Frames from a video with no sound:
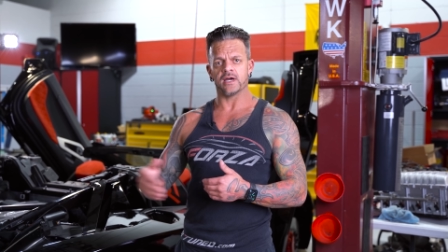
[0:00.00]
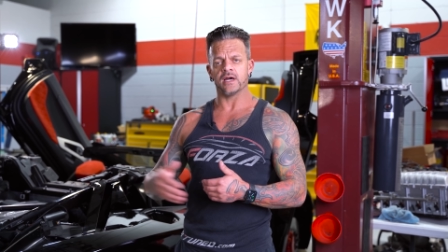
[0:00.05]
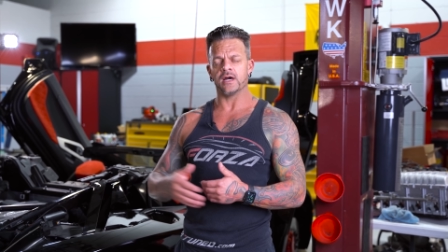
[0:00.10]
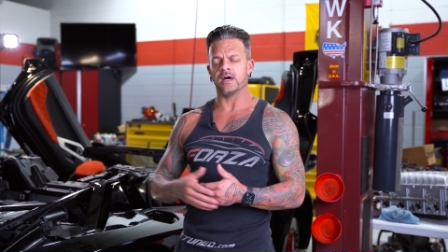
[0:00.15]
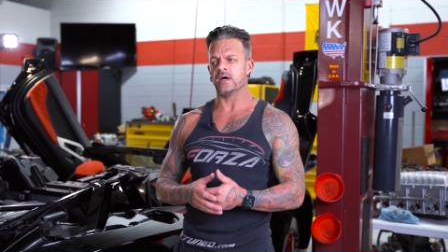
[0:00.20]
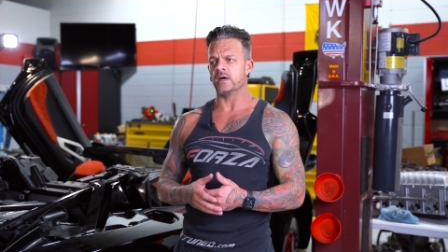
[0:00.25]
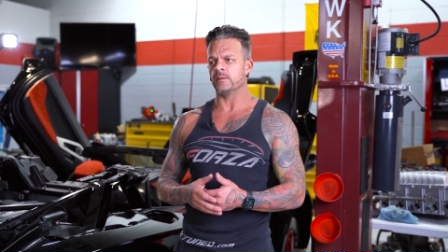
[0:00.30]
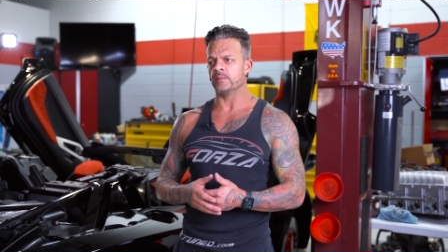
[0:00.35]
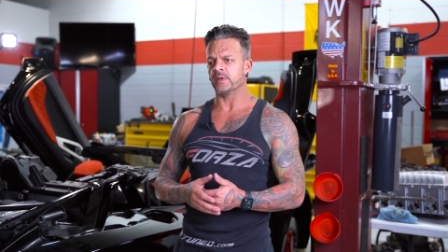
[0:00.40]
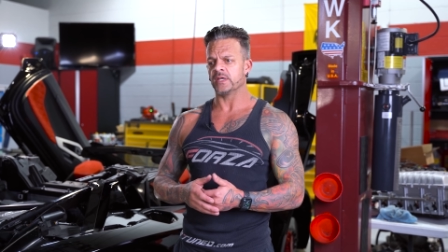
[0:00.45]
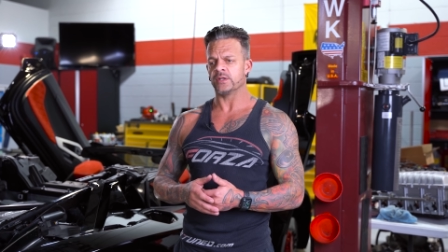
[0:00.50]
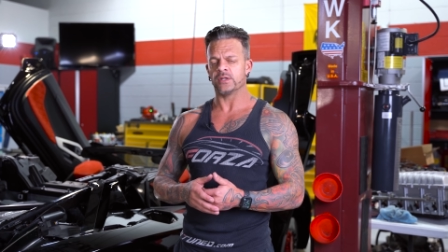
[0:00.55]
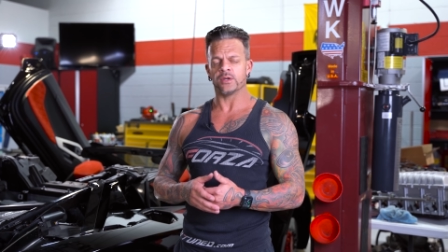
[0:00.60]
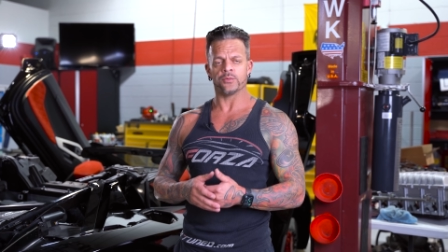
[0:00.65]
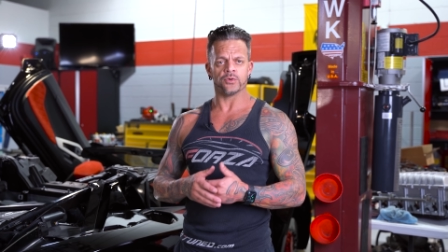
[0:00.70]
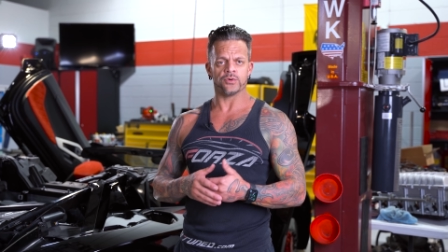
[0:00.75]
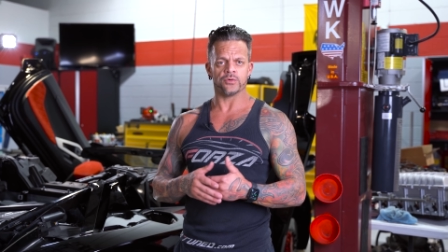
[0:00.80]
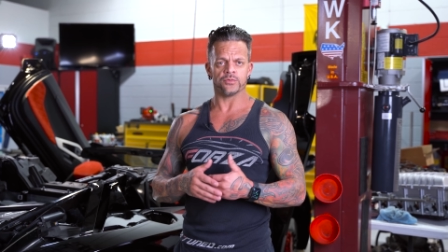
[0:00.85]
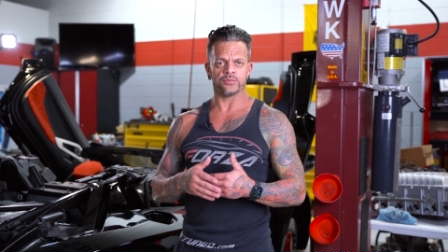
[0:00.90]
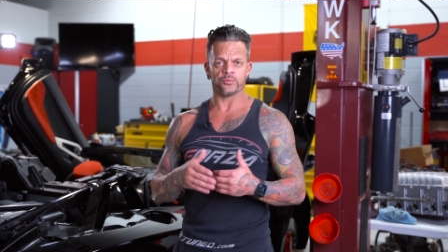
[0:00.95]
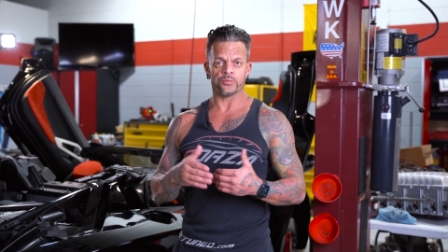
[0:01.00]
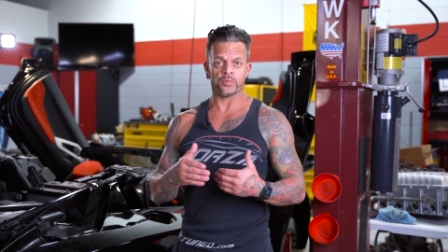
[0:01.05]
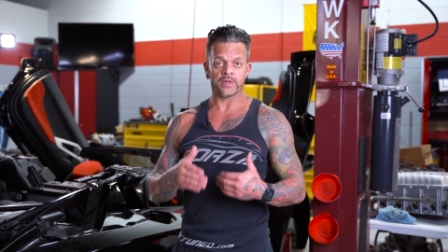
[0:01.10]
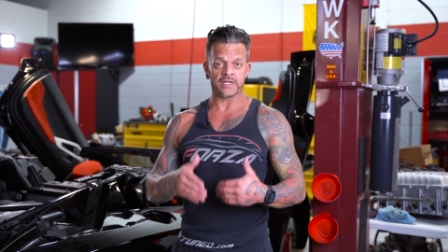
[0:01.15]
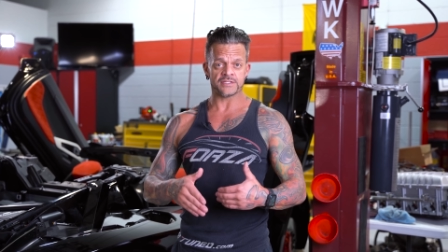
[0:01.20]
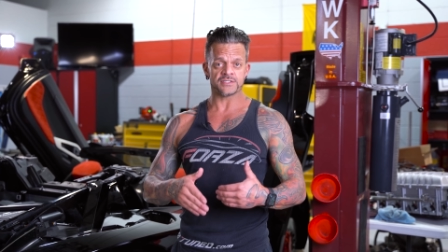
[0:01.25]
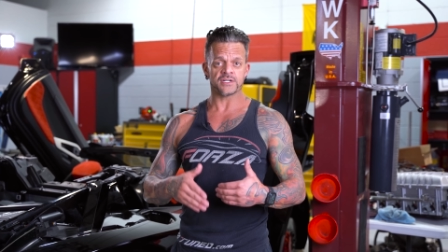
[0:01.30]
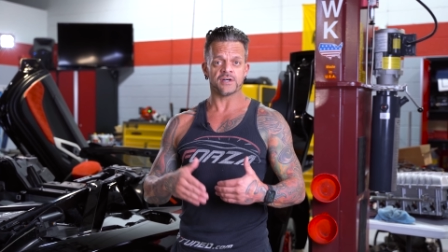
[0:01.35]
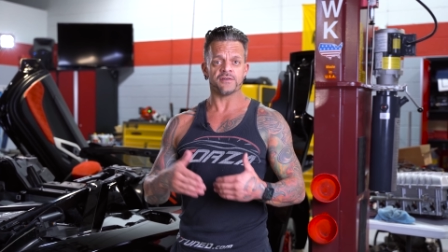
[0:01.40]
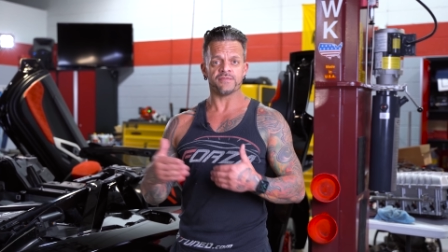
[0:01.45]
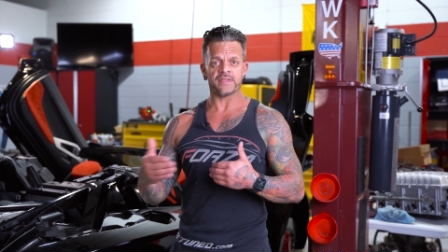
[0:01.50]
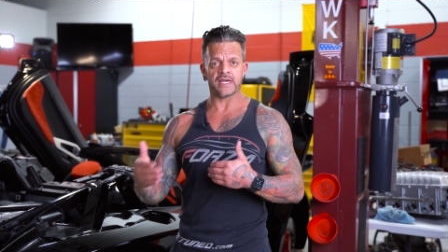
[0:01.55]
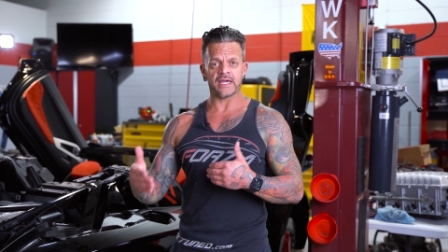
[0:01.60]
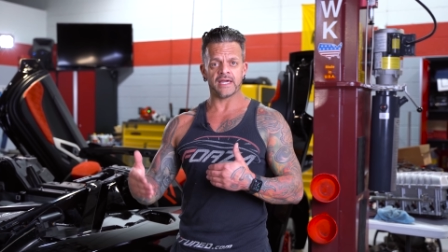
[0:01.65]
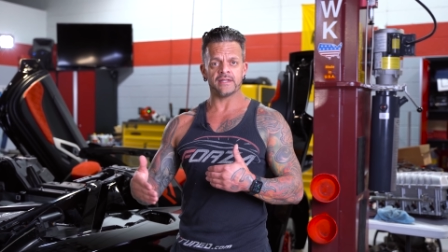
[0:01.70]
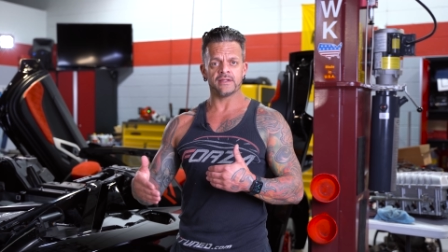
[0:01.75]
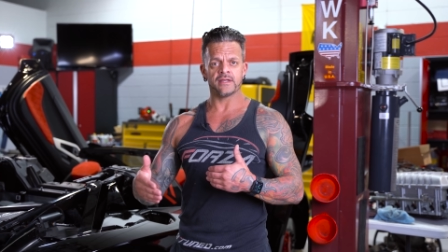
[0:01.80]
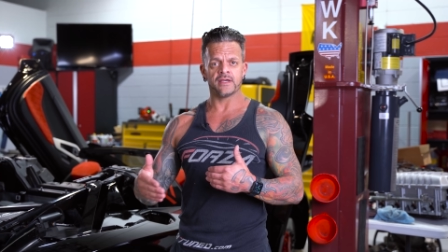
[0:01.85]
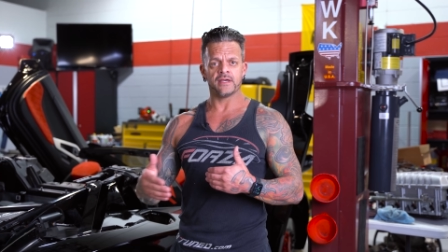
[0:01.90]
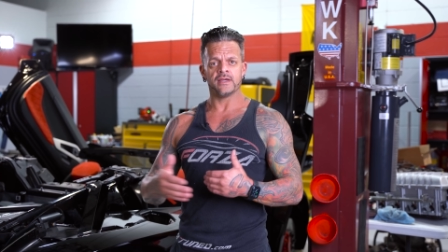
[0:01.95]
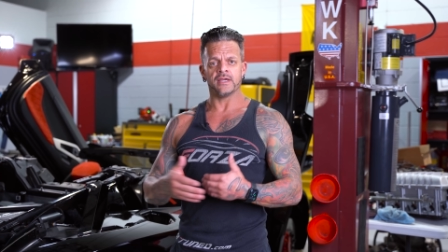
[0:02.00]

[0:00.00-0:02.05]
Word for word: um, and then we'll base off that,